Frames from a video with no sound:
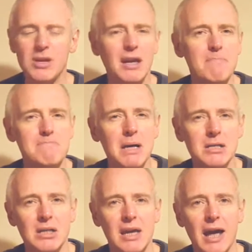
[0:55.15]
like a
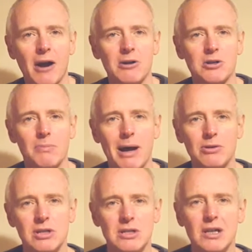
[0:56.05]
musky character
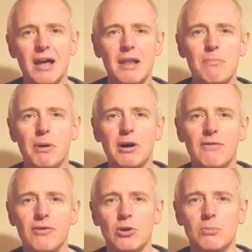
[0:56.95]
about it, slightly
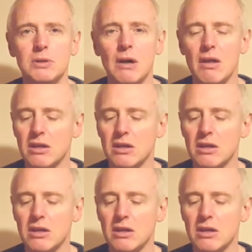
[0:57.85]
perfumed.